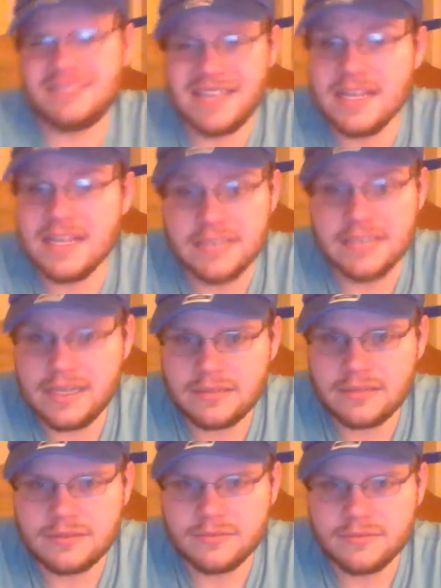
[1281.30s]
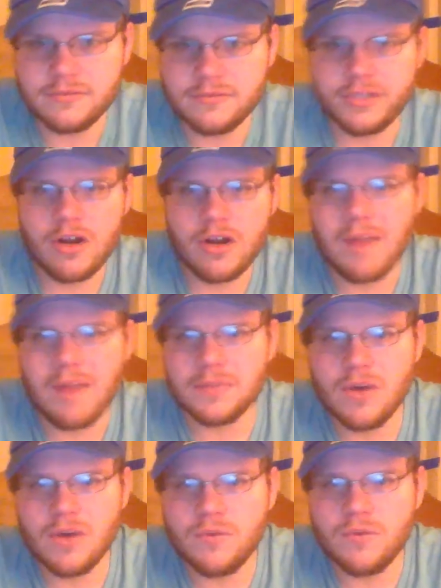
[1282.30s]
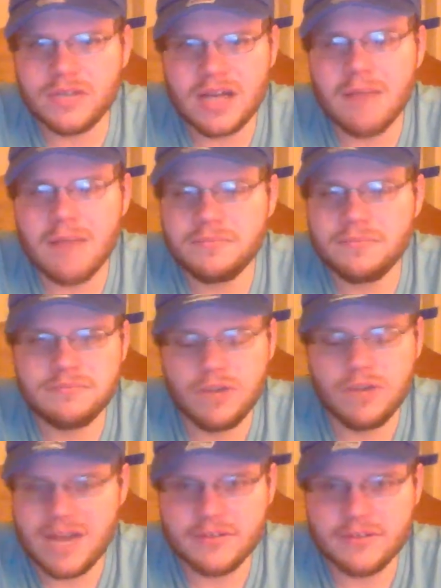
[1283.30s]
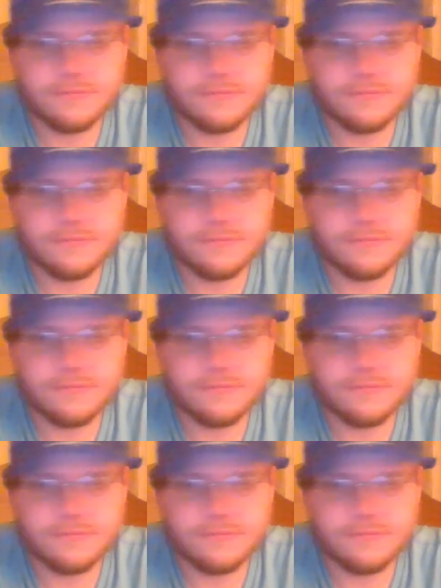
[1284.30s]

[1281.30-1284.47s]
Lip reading: easy to, upload and whatever.